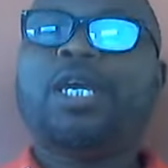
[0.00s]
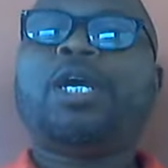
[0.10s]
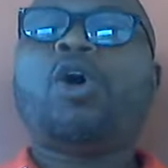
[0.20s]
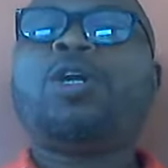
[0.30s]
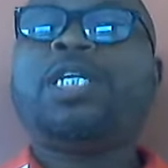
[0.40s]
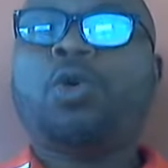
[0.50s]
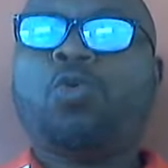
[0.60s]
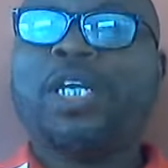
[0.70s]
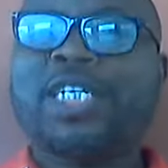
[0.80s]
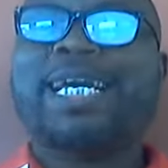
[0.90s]
or the
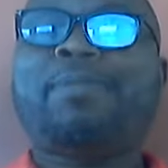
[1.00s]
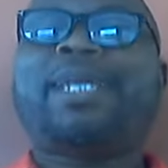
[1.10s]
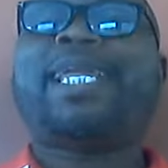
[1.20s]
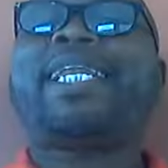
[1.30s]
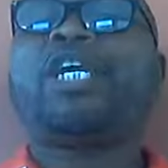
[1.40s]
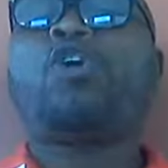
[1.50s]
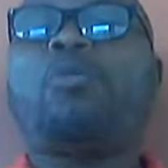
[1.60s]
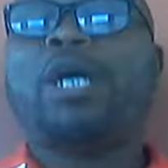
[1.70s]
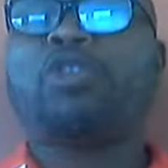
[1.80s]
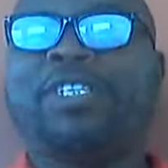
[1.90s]
question that might likely
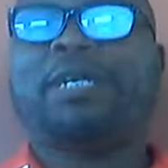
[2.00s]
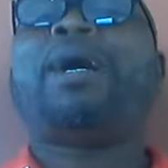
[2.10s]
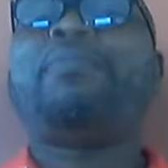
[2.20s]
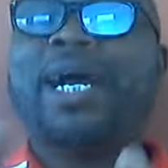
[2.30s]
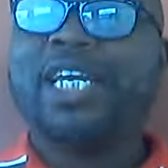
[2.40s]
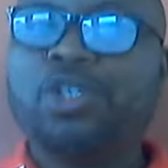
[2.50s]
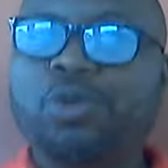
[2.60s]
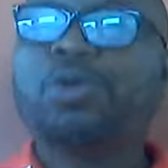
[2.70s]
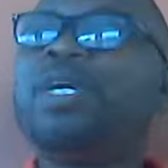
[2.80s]
come out of exam. And mind you,